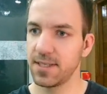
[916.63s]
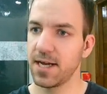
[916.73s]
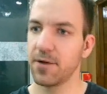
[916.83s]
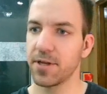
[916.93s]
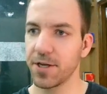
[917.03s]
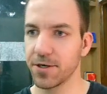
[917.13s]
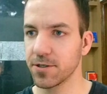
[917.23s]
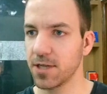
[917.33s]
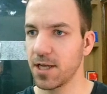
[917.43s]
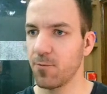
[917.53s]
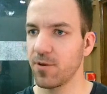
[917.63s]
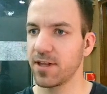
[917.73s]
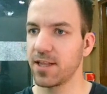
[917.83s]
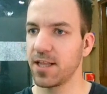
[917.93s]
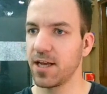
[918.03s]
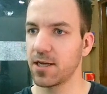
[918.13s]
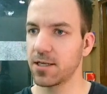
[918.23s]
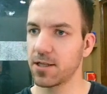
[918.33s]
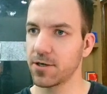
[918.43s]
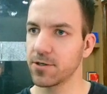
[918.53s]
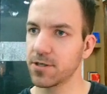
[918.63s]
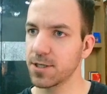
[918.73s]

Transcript: down here within the onCleared,